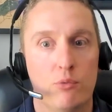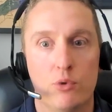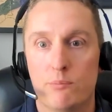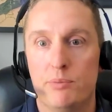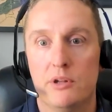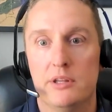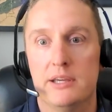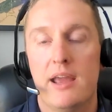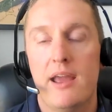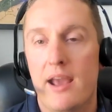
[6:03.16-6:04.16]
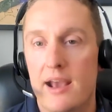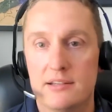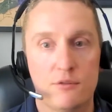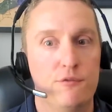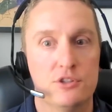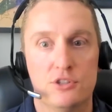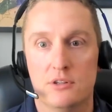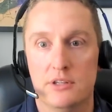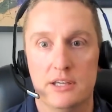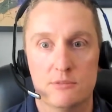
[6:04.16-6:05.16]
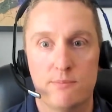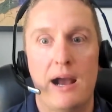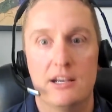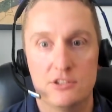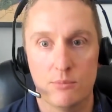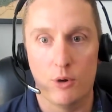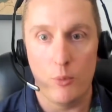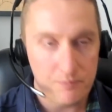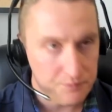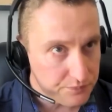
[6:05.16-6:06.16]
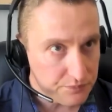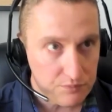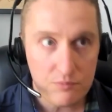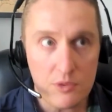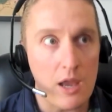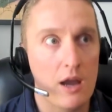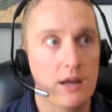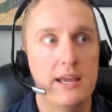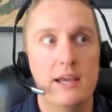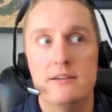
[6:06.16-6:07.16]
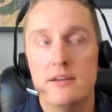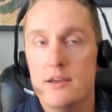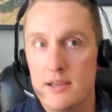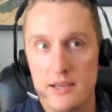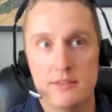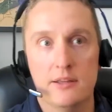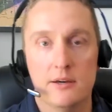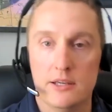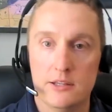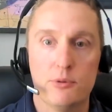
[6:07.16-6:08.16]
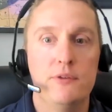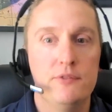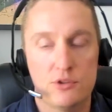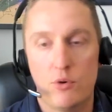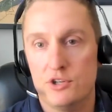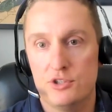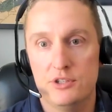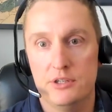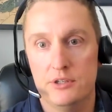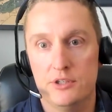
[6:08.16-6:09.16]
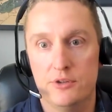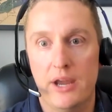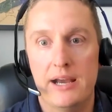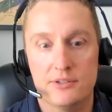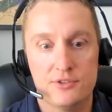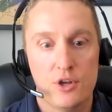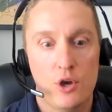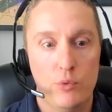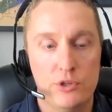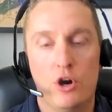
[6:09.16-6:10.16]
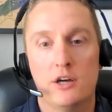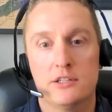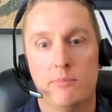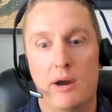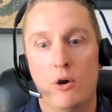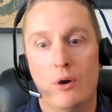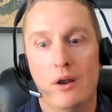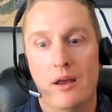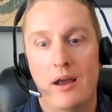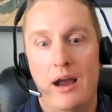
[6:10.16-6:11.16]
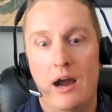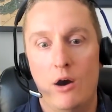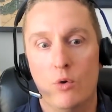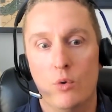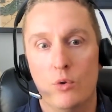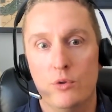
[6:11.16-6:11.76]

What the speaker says: we're billing as efficiently as possible? Again, in the previous question you asked, we talked about how